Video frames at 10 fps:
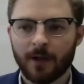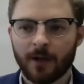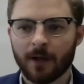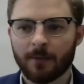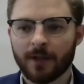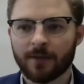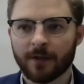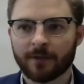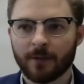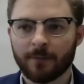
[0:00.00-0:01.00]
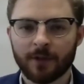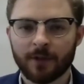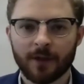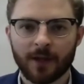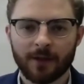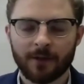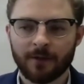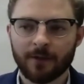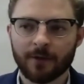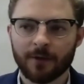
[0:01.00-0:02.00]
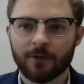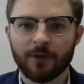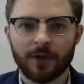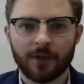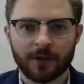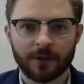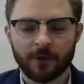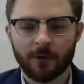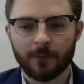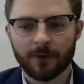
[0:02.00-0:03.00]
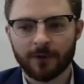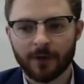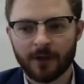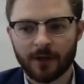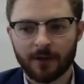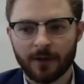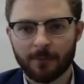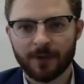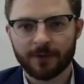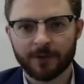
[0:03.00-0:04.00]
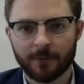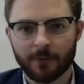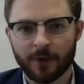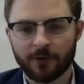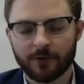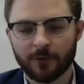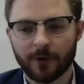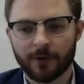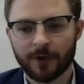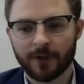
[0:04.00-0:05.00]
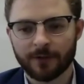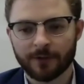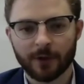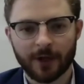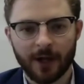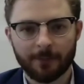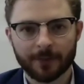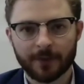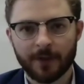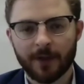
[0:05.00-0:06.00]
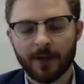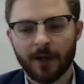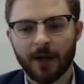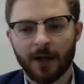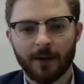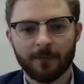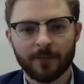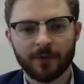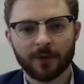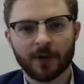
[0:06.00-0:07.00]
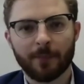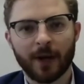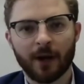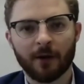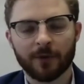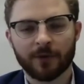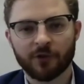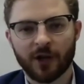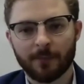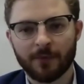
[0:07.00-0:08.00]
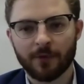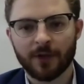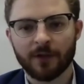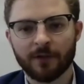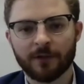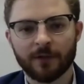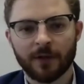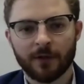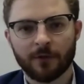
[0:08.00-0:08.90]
Um, and that's something that, you know, you need to consult with a, a business immigration lawyer to, to look up, um, you know, compare with the job duties